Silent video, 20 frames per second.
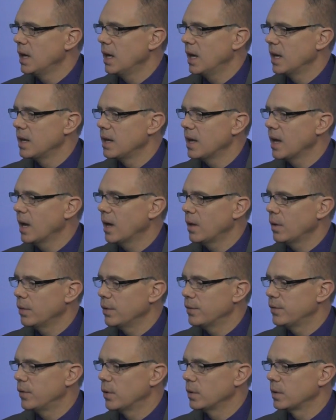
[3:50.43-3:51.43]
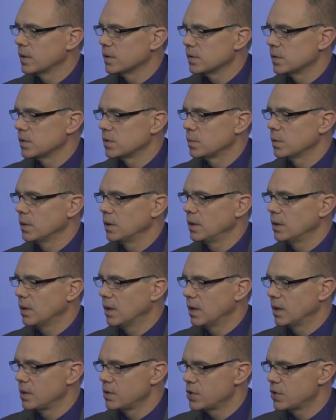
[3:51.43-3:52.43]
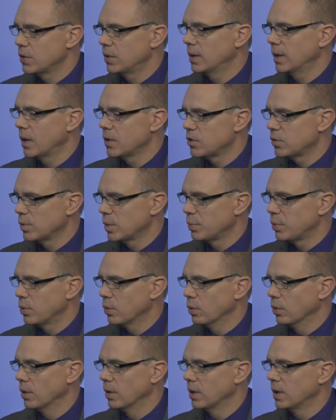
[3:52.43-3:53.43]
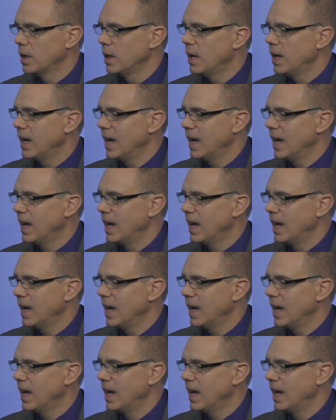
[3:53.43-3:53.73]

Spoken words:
And now the focus is really on ensuring there's a report,